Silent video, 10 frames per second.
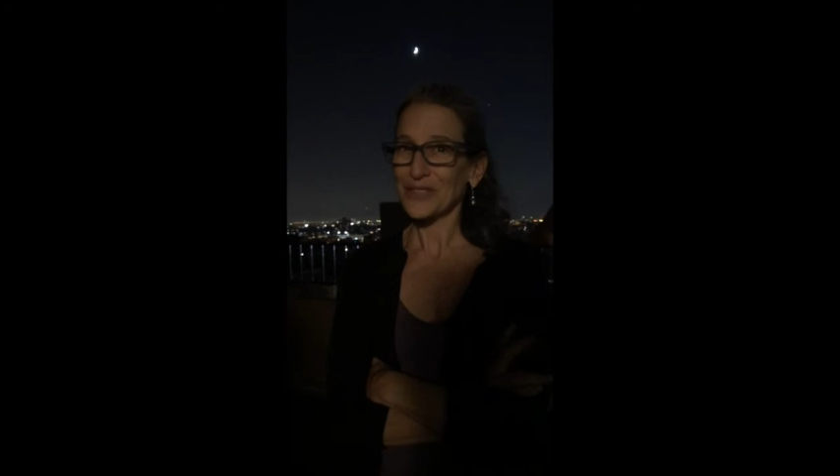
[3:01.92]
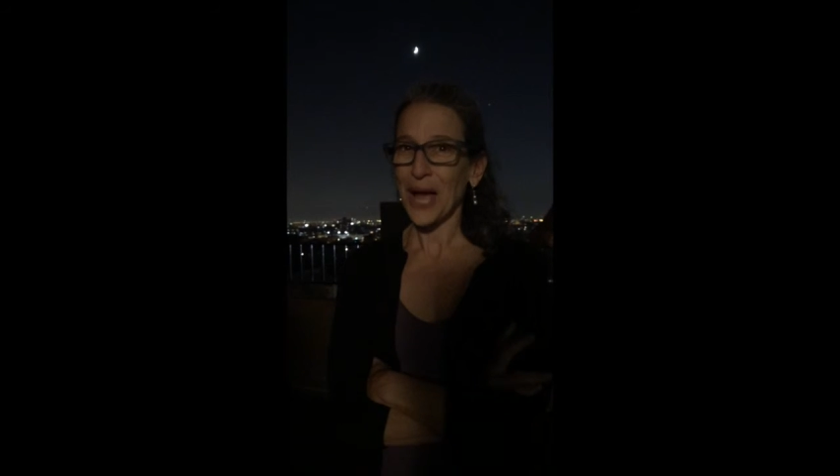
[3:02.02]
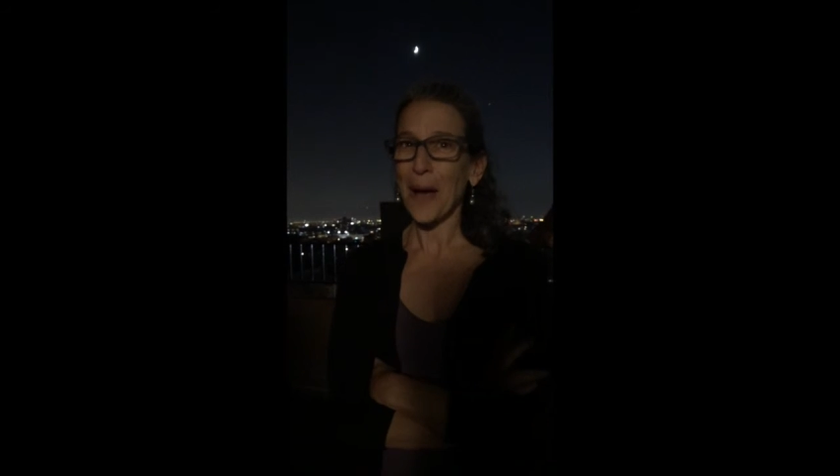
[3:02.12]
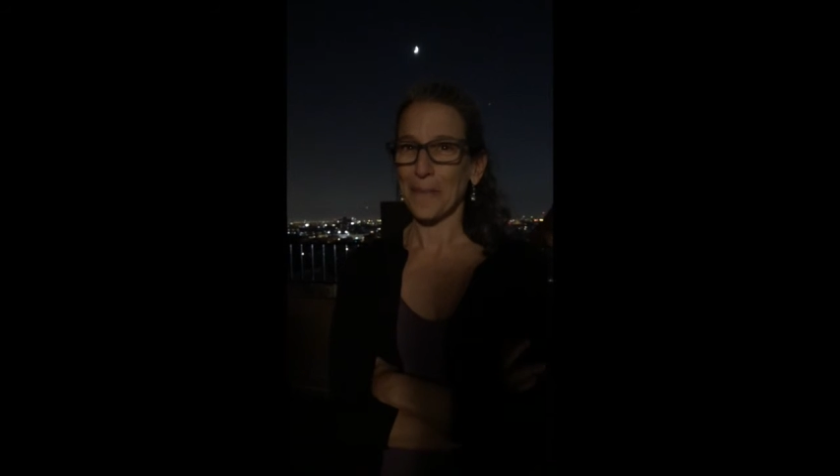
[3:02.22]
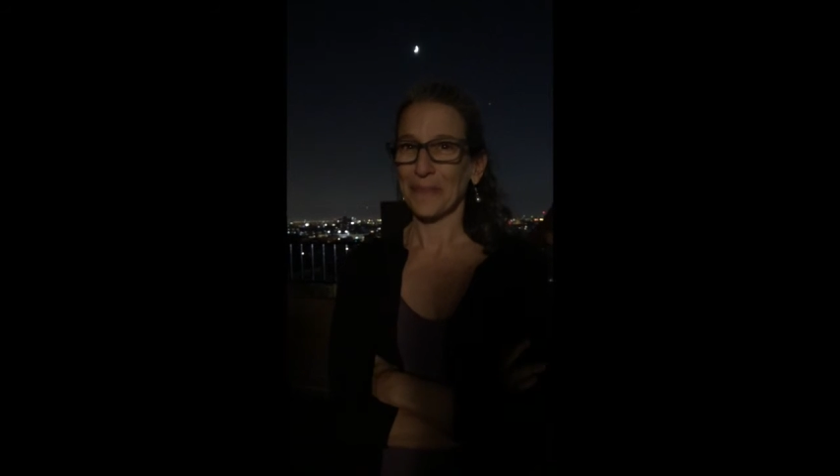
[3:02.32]
and
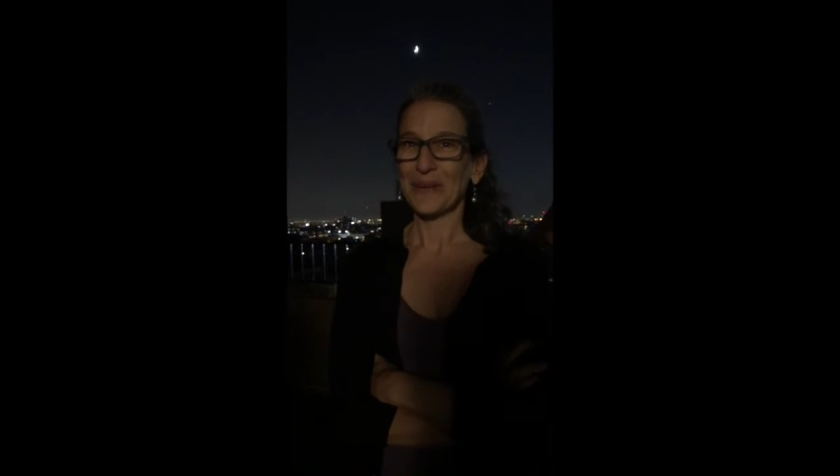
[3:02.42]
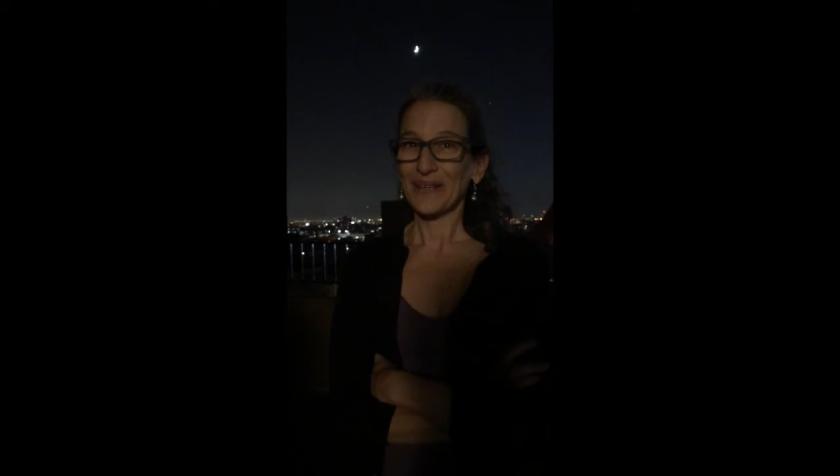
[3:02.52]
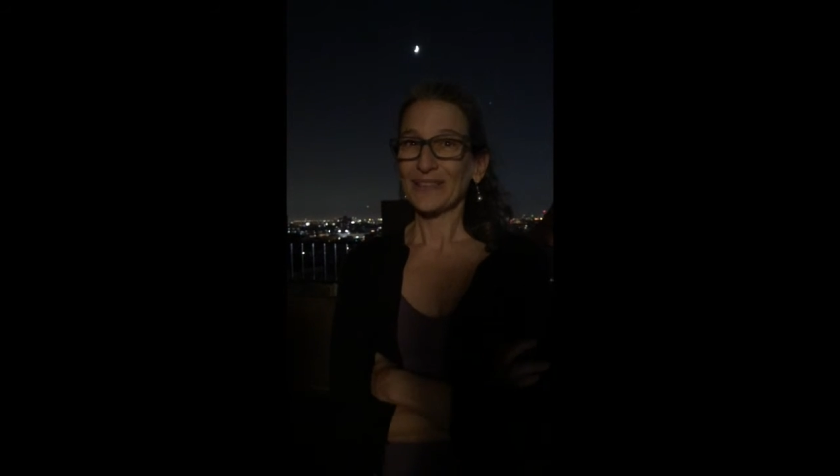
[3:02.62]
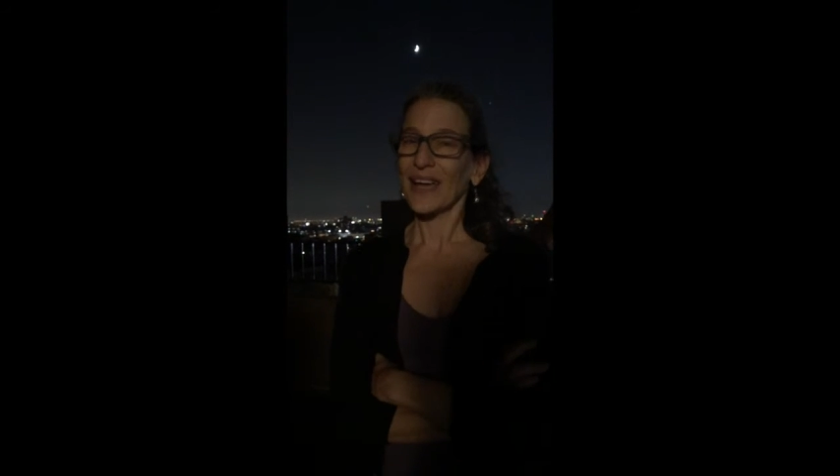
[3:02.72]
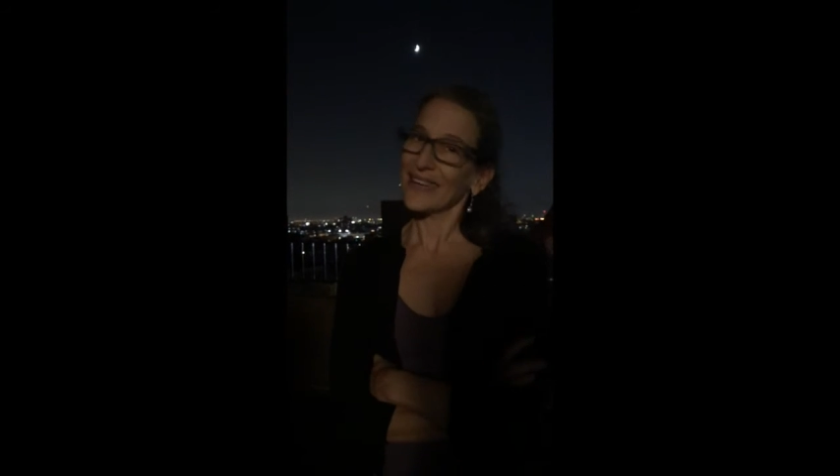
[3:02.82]
dumb,
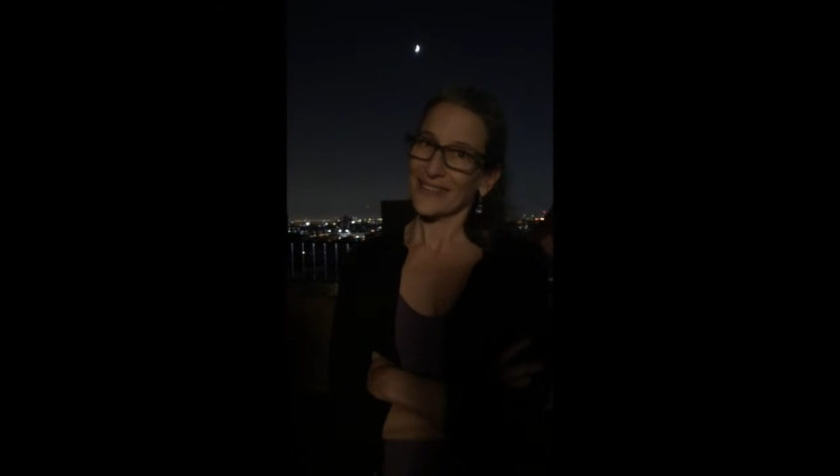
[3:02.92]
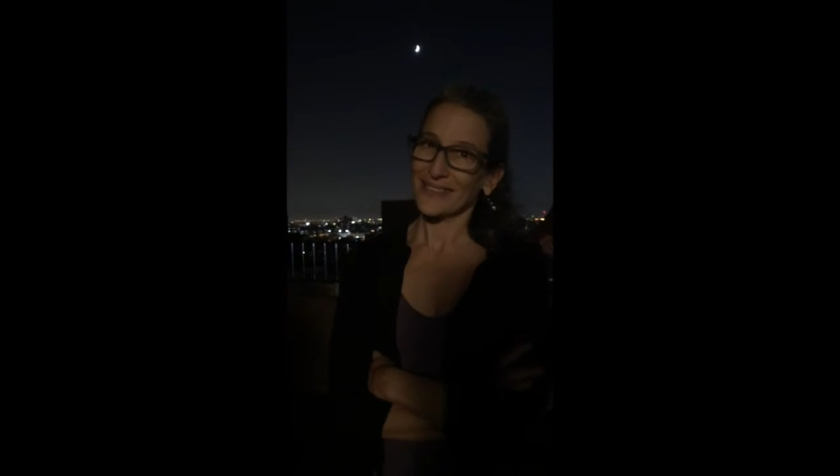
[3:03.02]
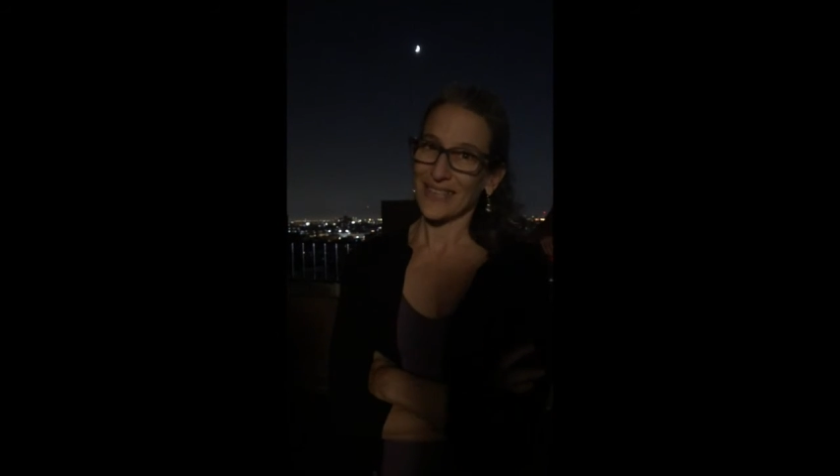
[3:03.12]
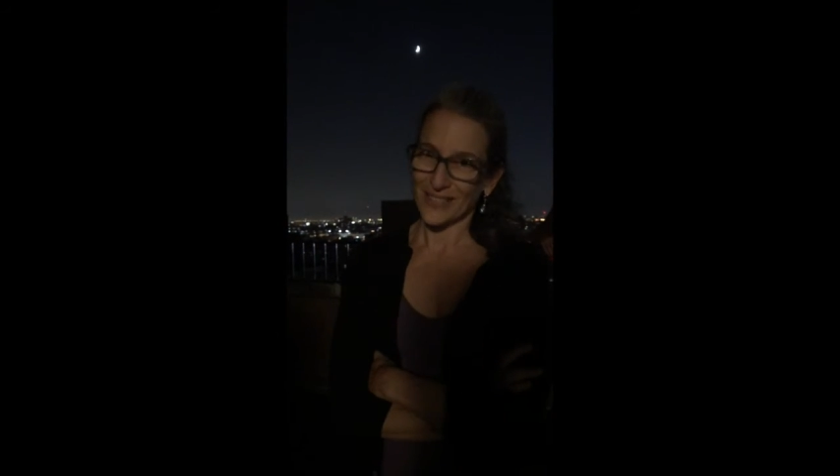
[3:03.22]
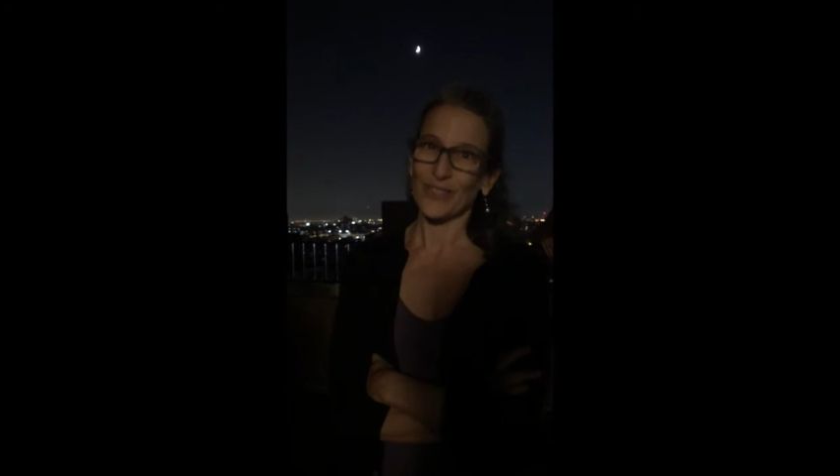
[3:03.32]
like
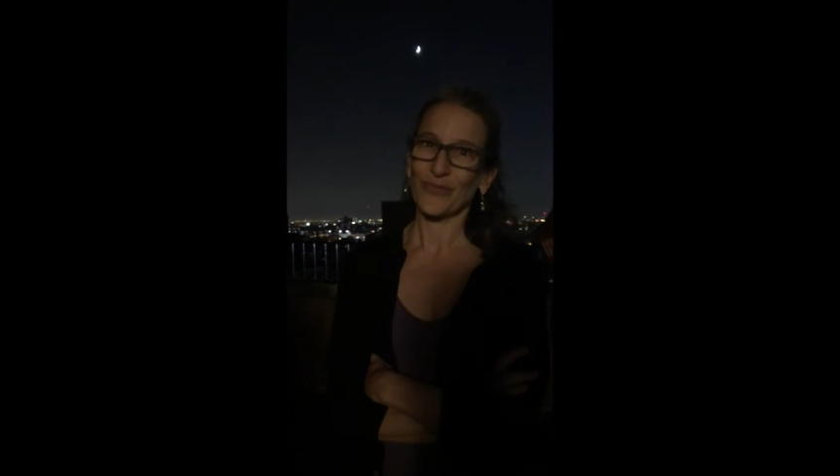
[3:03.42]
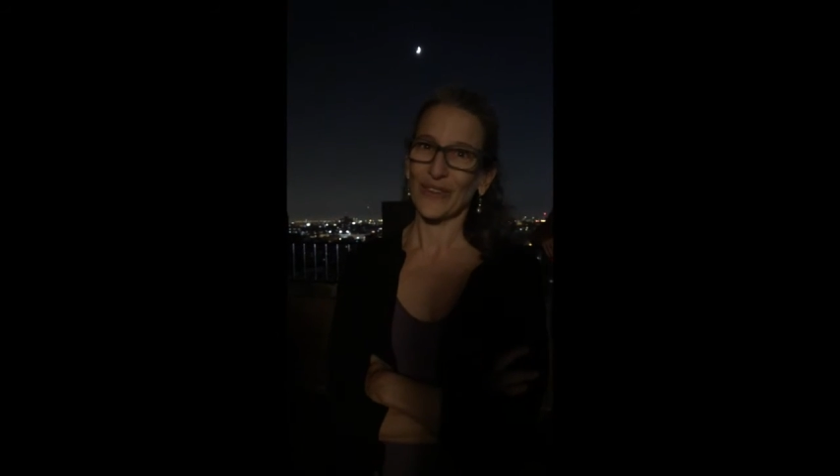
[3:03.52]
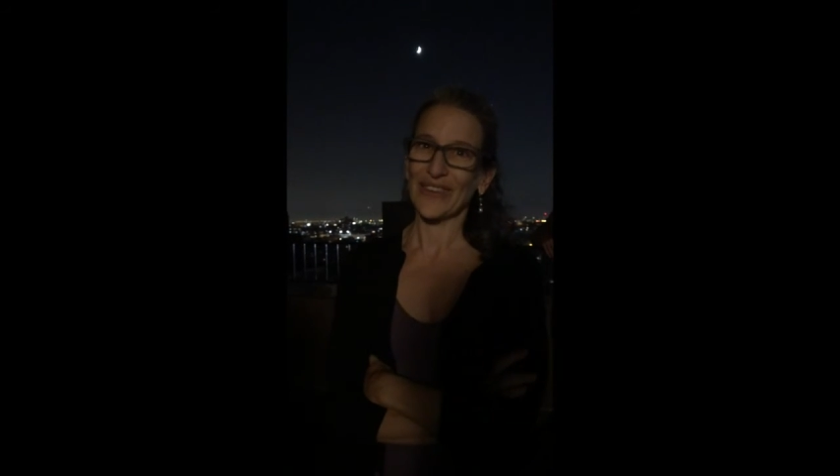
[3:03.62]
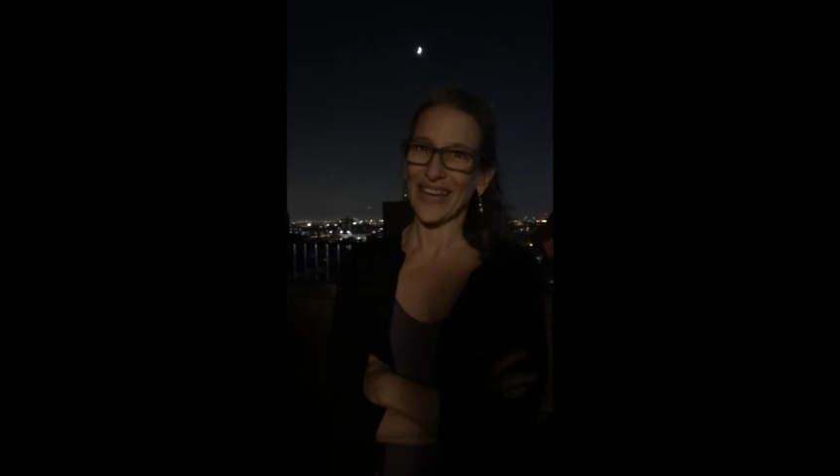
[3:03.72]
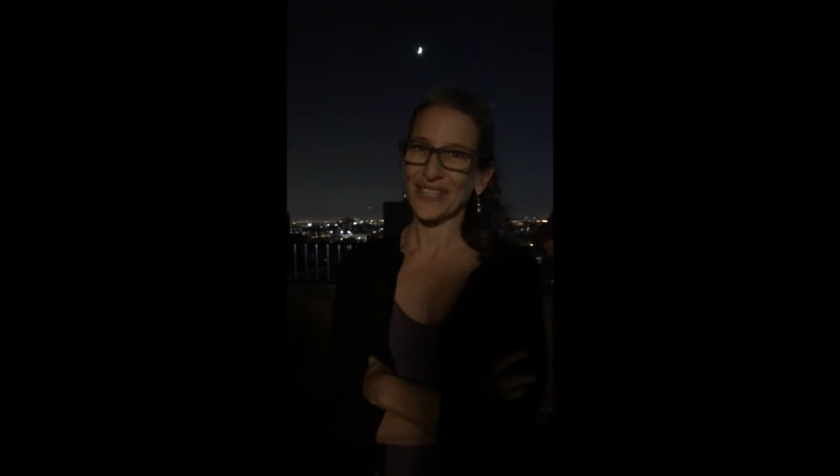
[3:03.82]
doesn't fill
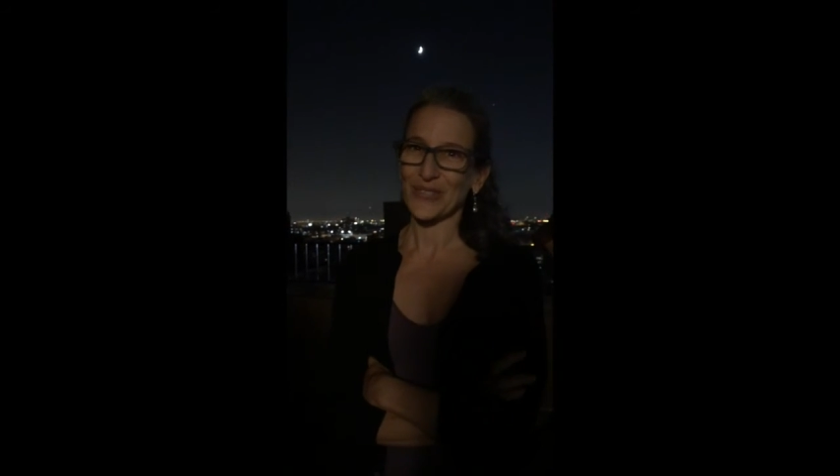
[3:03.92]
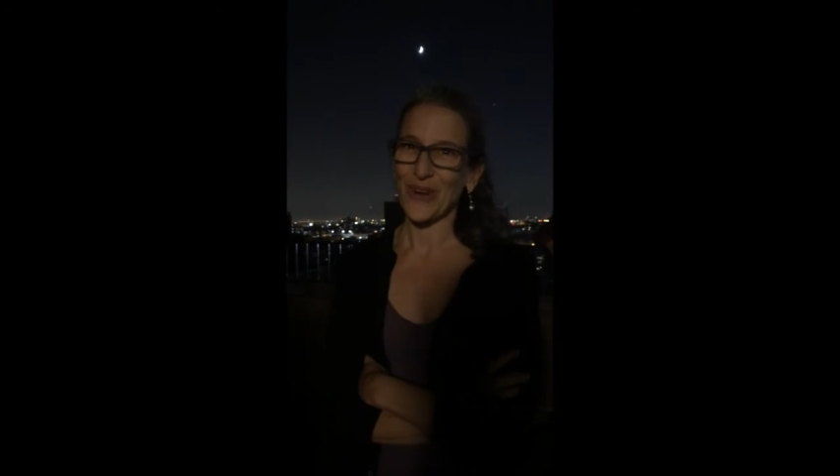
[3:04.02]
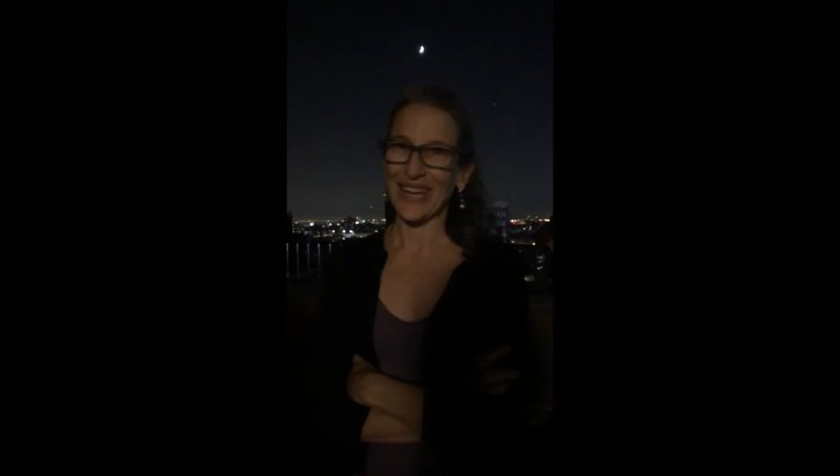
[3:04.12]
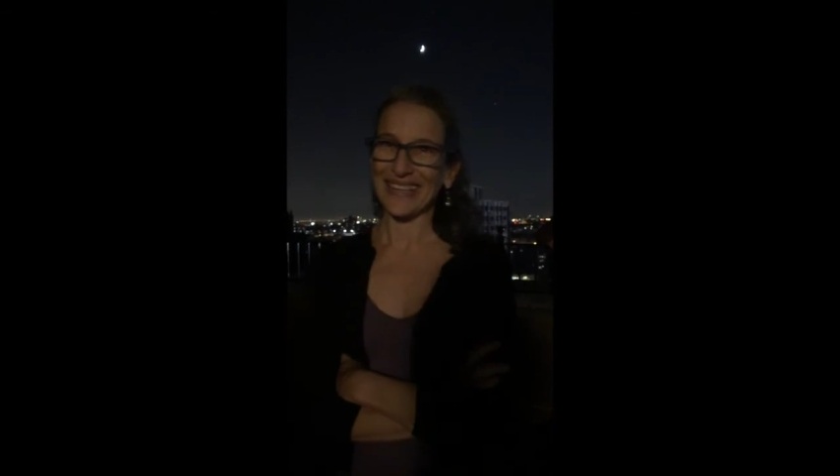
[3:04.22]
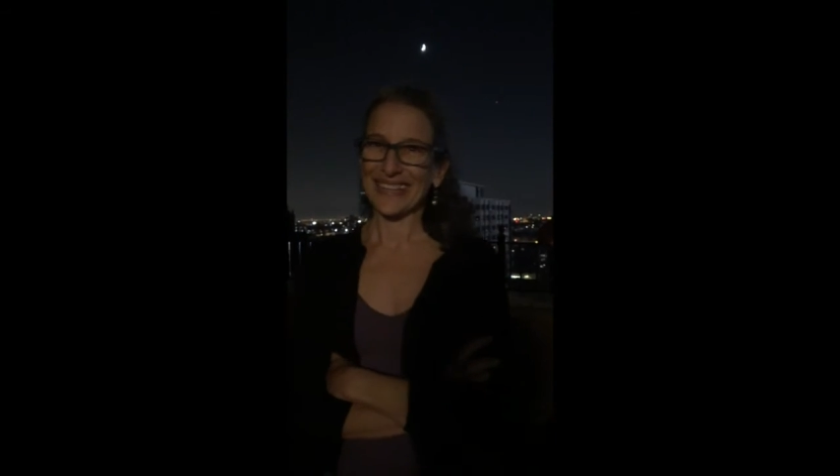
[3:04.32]
the ice
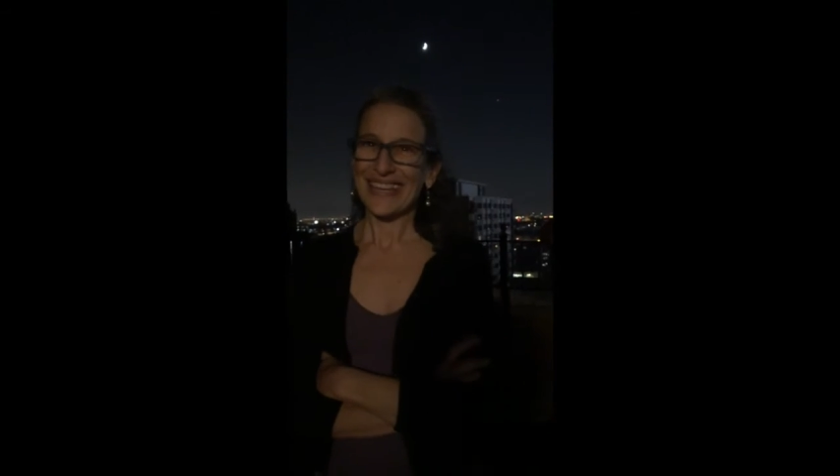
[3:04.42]
tray.